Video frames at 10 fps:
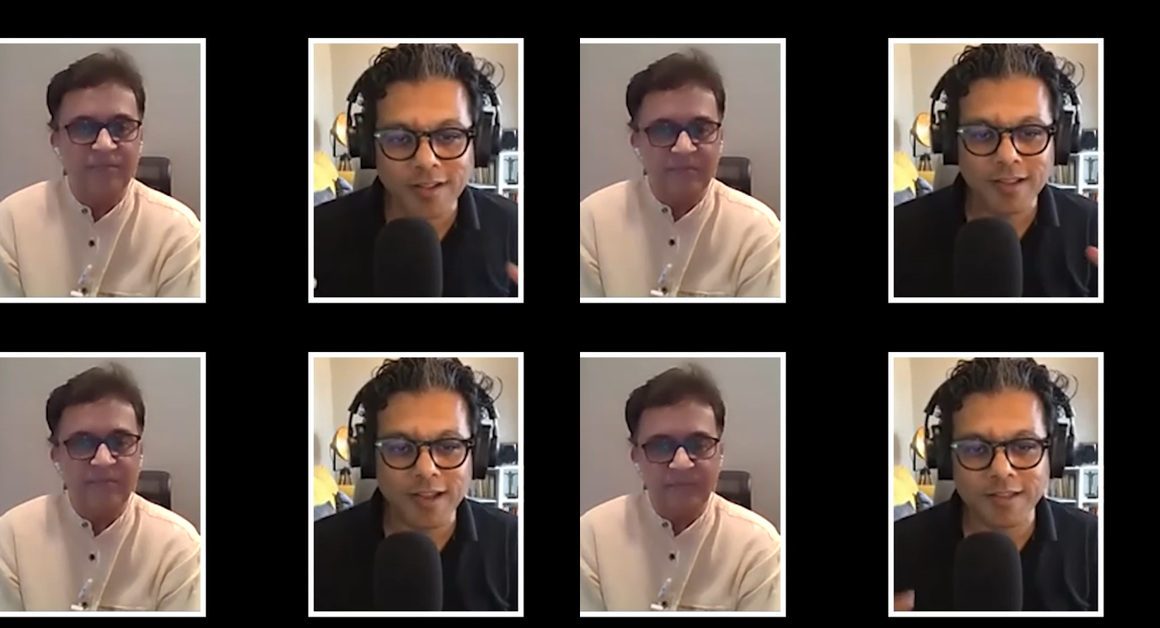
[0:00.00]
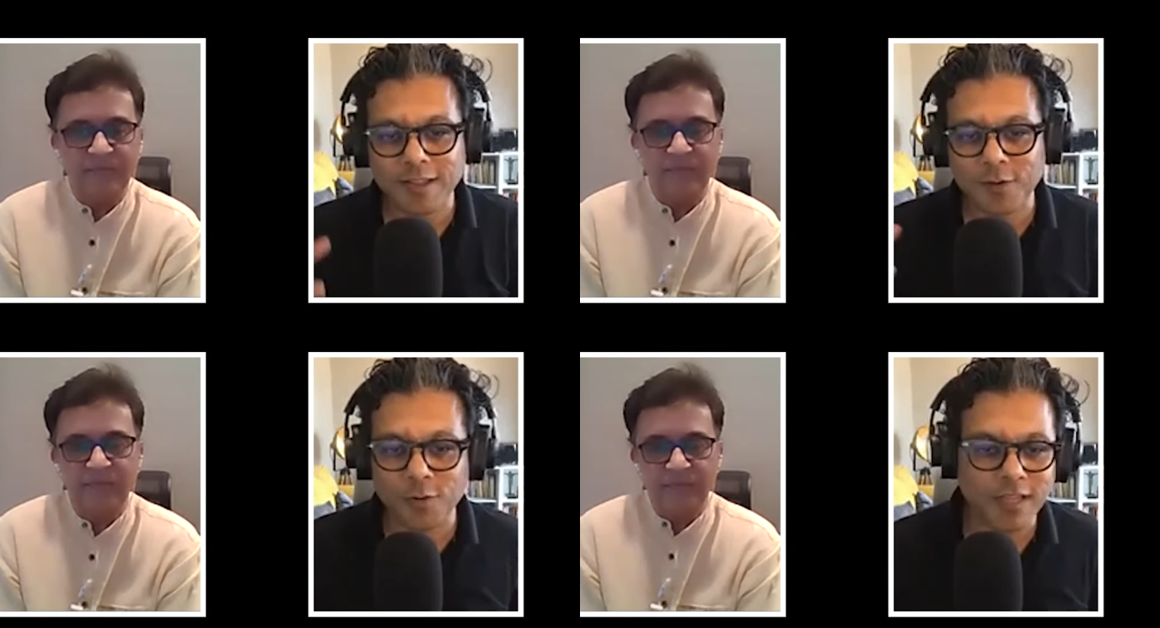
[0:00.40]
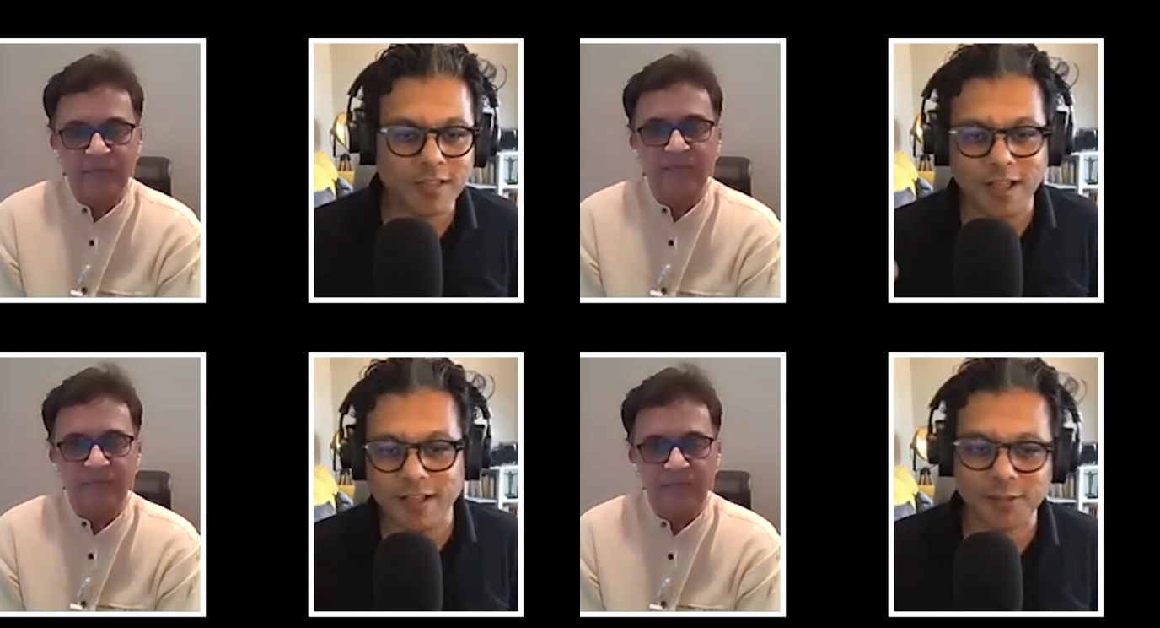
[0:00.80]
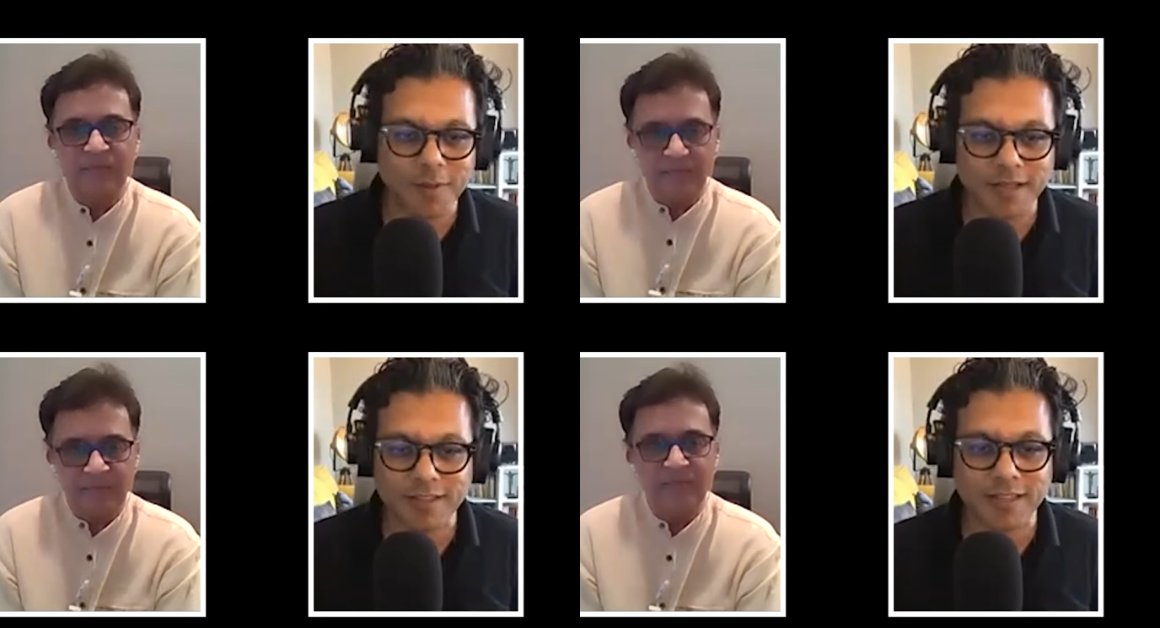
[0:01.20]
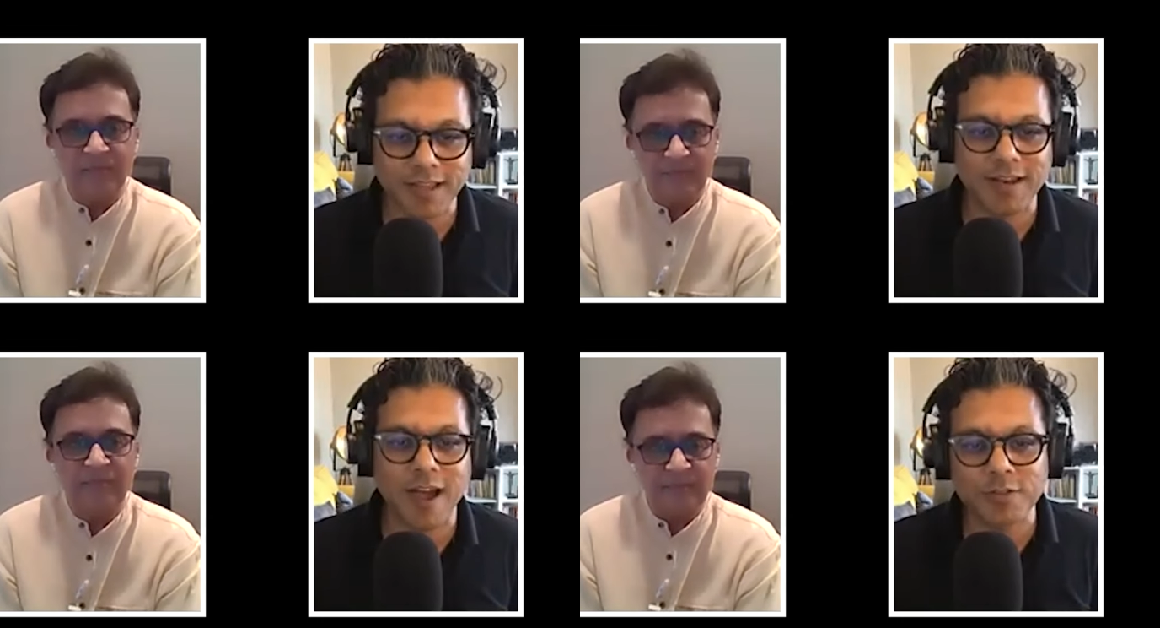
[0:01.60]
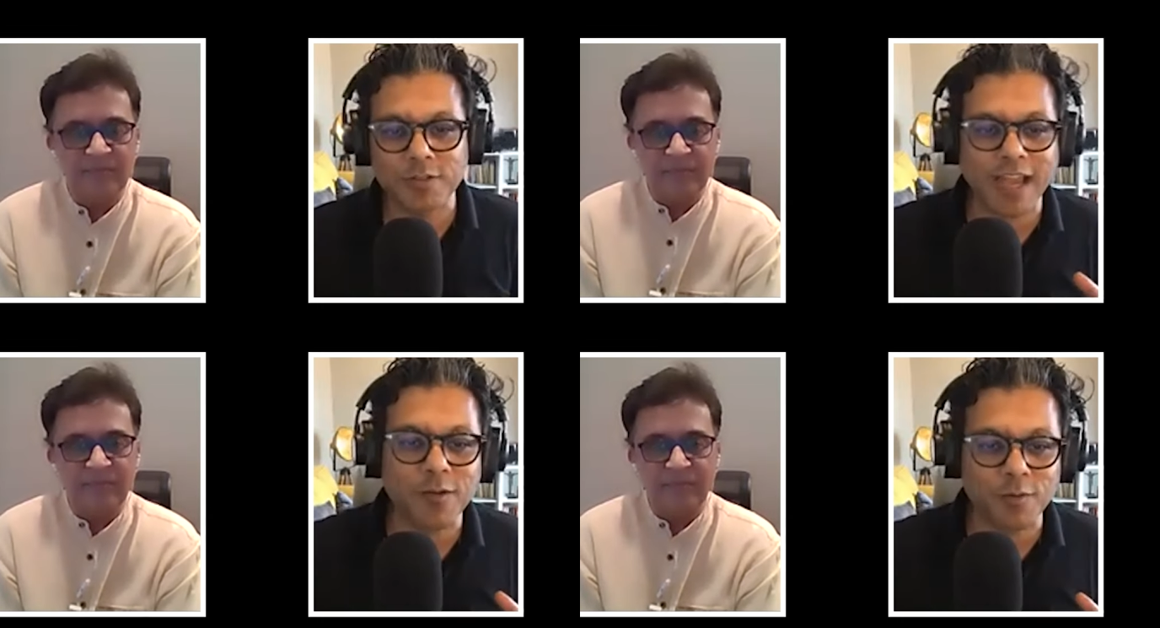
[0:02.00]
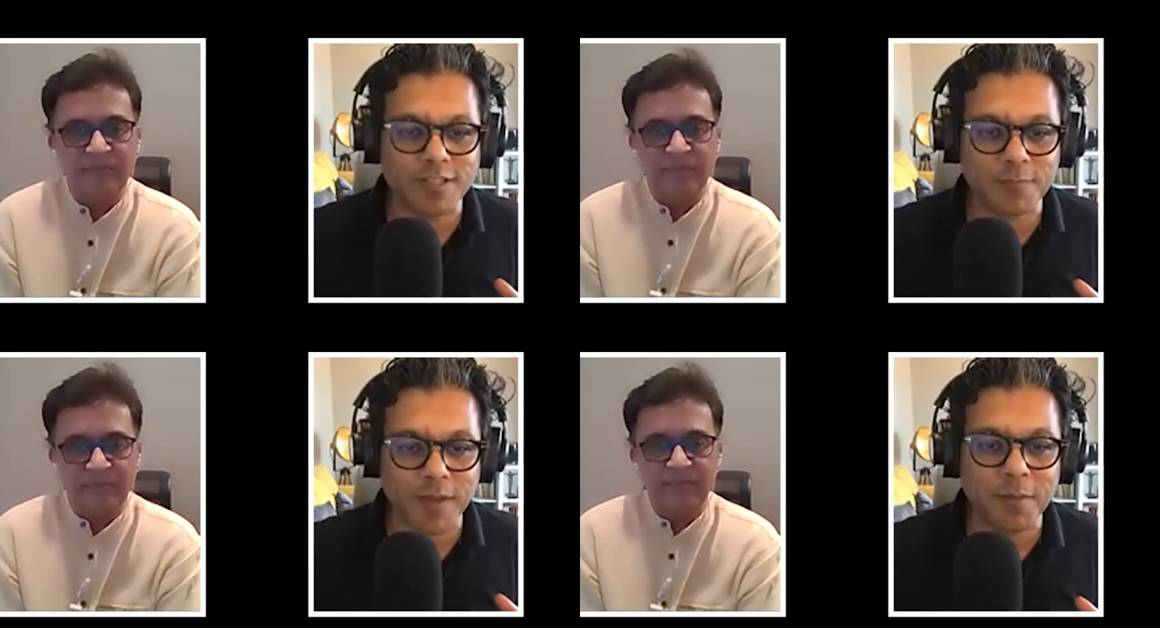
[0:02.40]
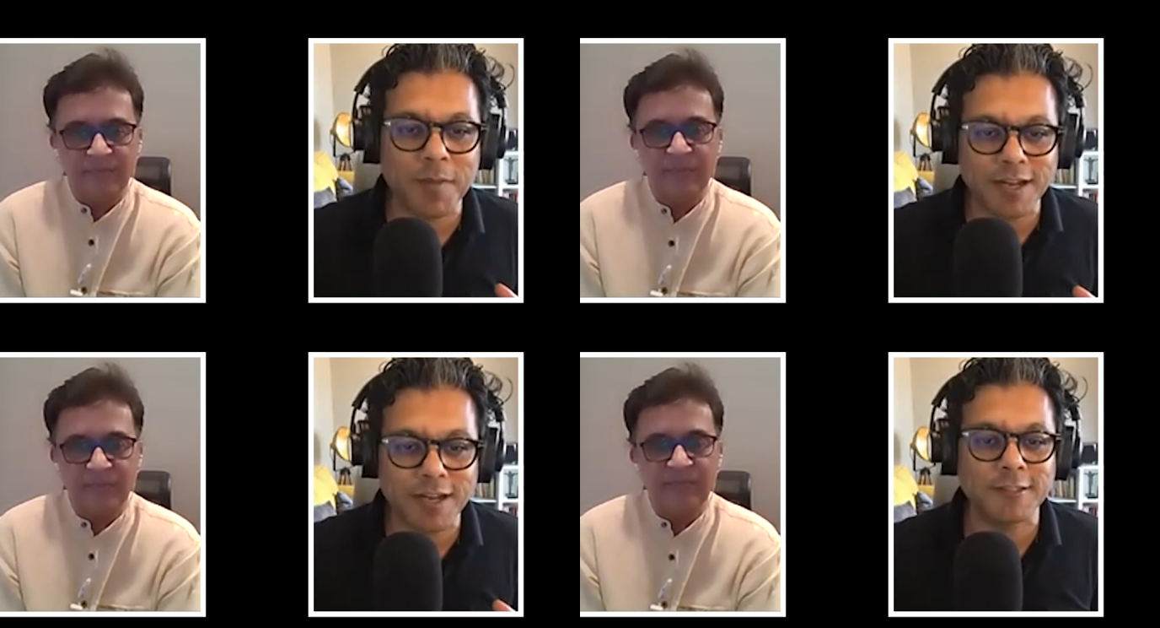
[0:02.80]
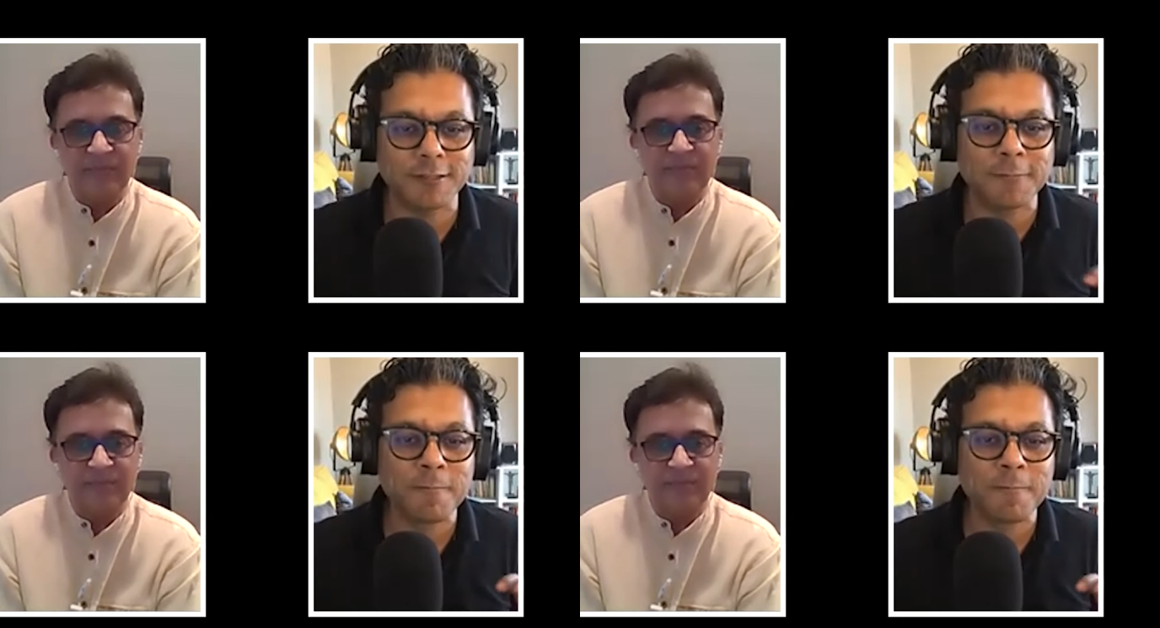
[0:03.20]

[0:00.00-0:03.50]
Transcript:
Speaker 1: and the roti, dal, chapati, and outside was experimentation.